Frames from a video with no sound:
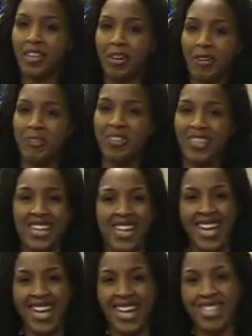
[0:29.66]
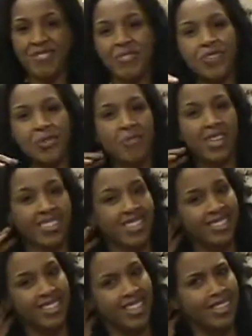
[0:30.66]
over the last four
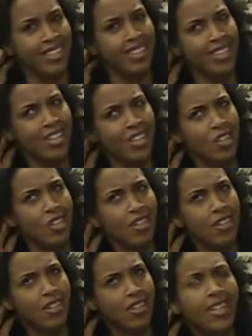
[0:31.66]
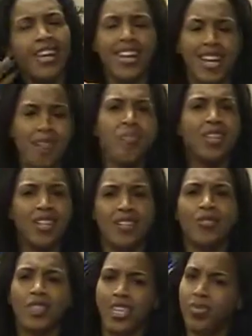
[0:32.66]
months. Yeah, I've been all
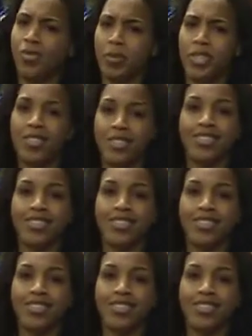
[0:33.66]
over the last four months.